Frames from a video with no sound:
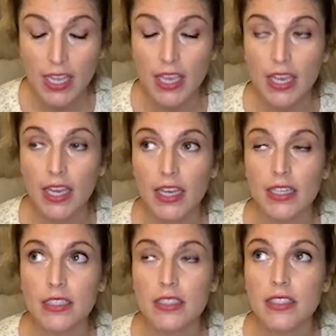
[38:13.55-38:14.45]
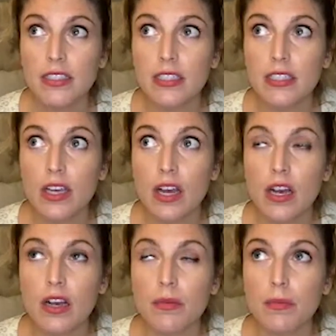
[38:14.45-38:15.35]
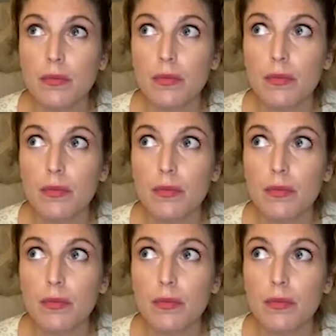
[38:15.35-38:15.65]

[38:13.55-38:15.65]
And um,